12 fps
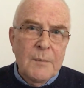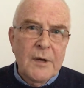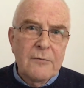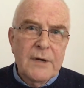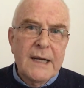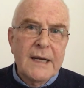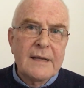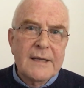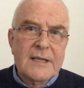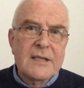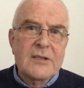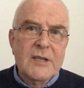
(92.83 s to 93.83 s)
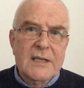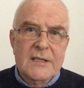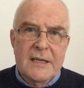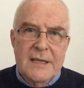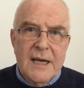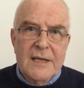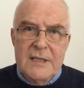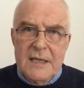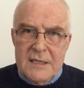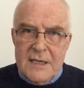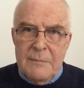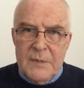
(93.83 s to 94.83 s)
But really, this is just a nasty
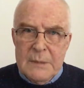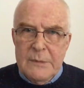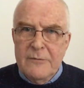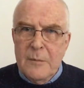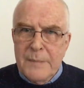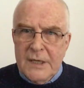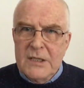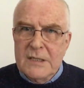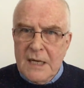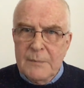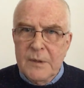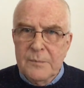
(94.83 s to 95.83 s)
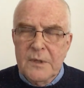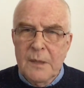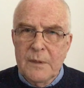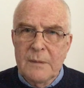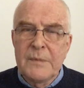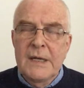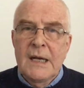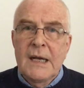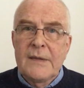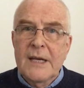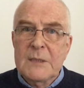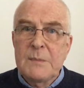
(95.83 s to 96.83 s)
symptom of a much deeper problem
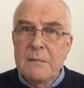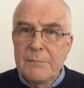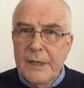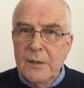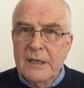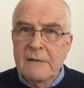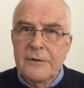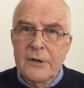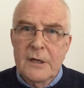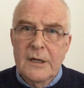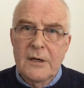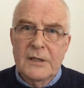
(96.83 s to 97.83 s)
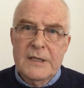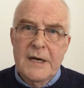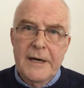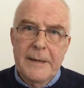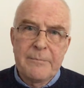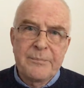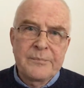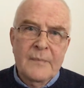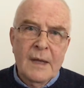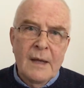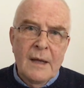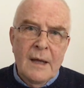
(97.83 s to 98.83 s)
that's been building for a long time.
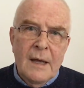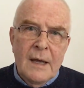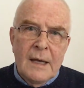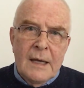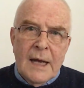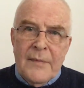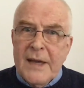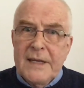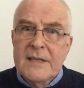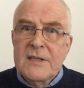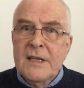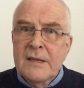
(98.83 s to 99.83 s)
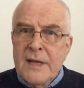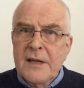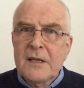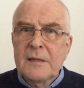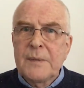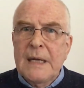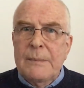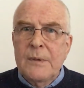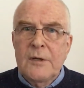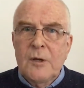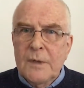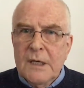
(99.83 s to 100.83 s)
And that is that none of the
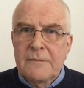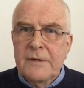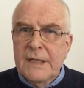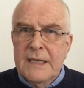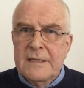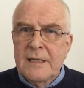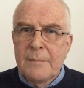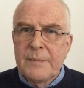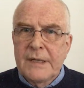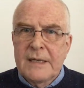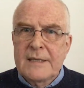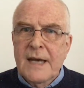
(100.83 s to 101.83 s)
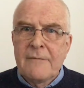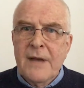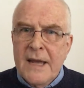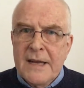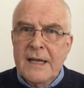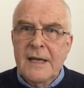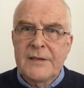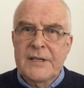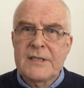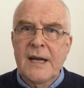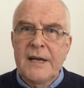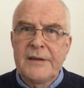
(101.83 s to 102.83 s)
people who work for these companies have any
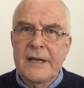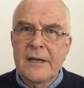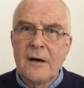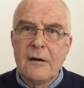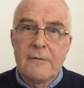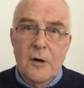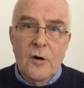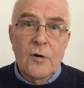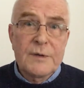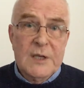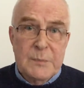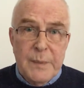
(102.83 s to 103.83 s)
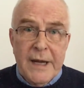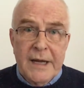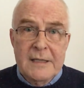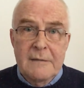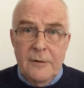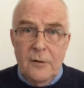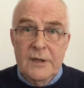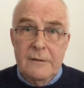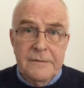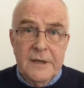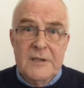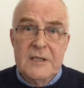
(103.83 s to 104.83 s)
understanding of or respect for
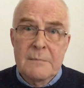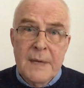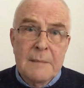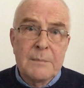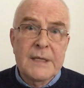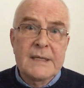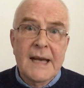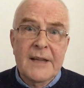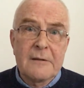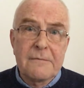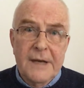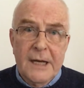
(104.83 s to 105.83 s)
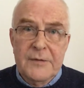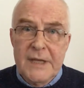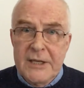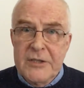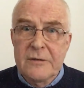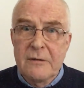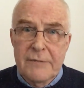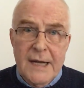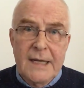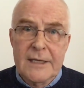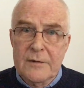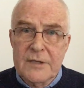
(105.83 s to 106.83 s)
the First Amendment and the foundational
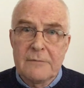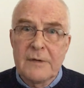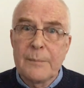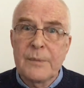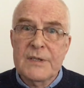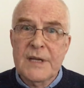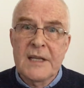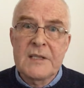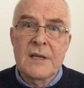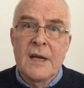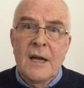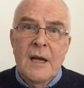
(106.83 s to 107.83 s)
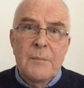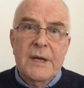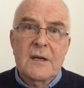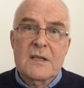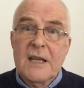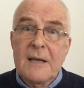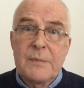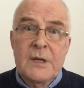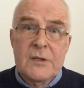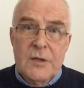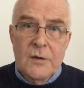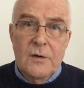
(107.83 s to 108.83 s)
values it represents, because they've
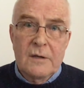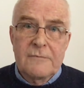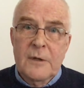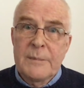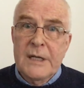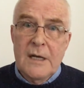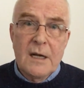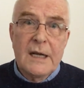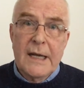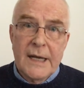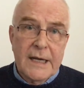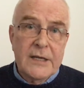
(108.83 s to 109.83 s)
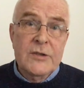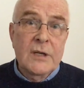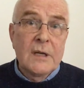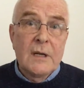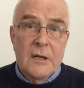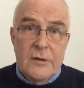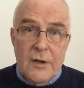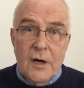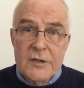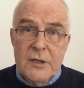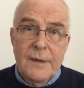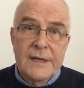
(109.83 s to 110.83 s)
been taught from an early age
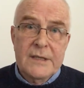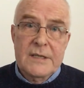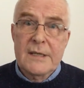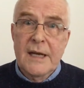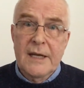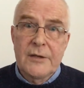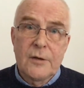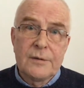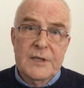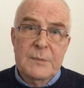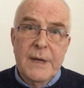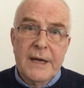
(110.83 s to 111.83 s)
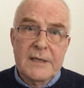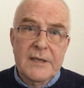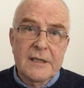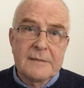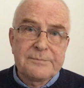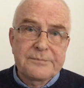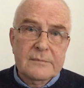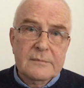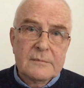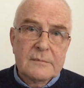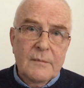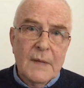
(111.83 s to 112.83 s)
not to understand or respect it.
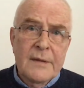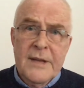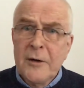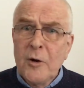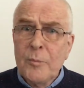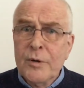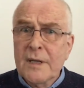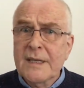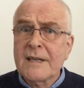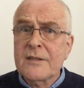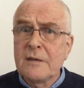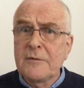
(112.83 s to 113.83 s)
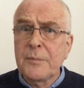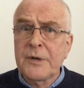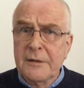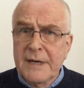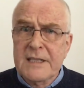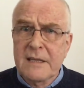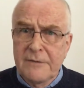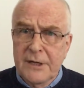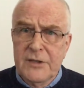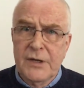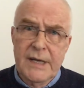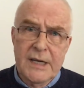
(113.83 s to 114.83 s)
They're all products of a progressive
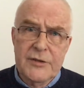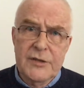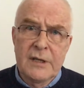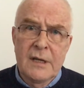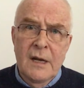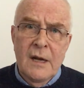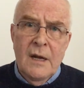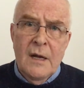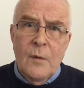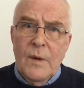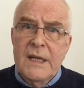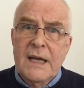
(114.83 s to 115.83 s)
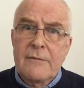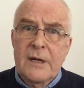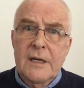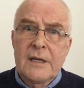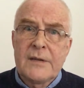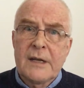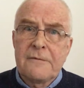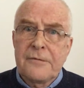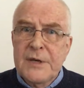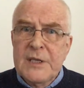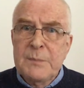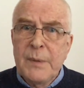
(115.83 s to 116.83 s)
education, where they've learned that
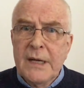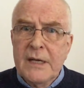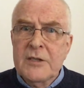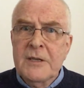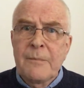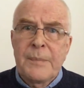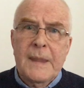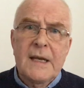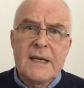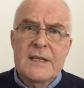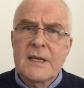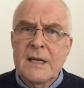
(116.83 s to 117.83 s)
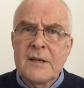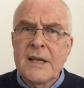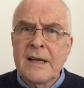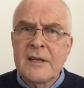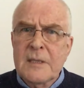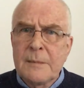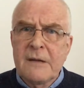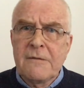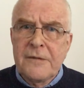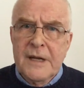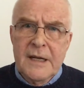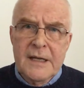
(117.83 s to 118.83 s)
free speech is a thing to be
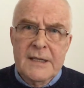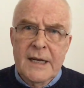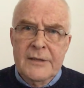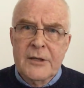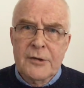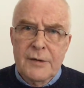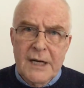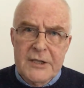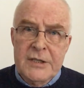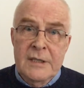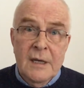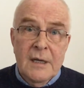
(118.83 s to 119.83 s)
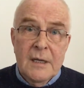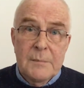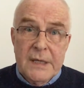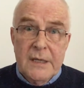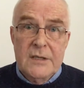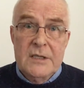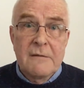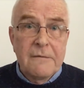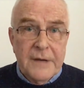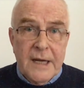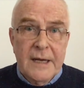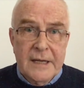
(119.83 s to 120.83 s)
feared and crushed because
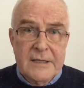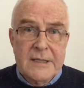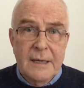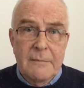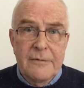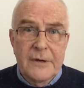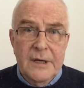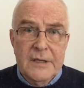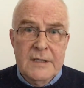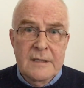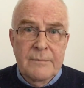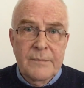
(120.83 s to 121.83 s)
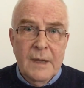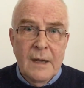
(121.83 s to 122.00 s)
feelings come first.